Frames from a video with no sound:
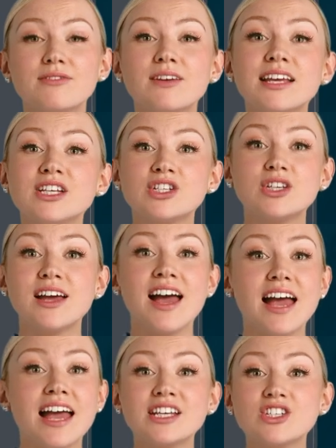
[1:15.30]
finish,
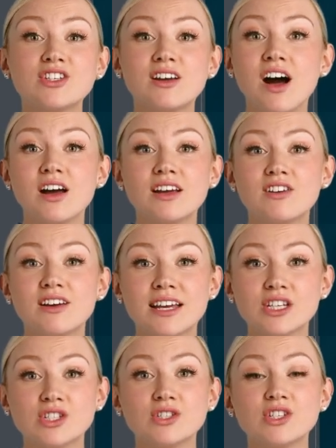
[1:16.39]
enter your login
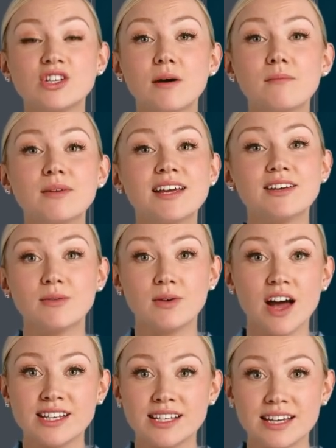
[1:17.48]
credentials to complete the
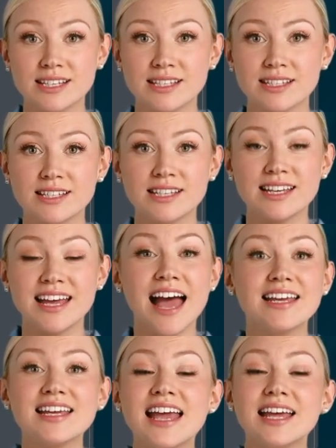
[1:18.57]
process. At
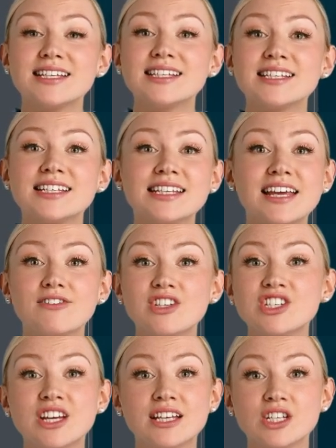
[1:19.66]
the end, save your
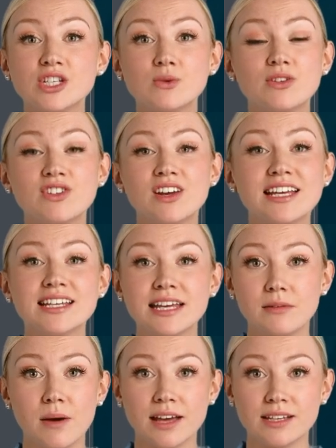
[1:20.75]
changes with green tick
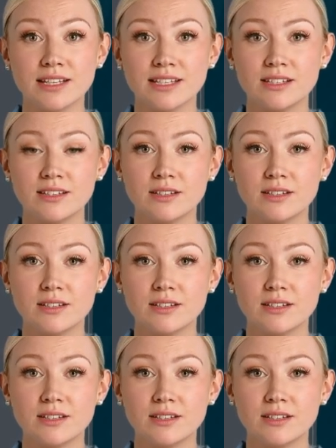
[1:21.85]
buttons.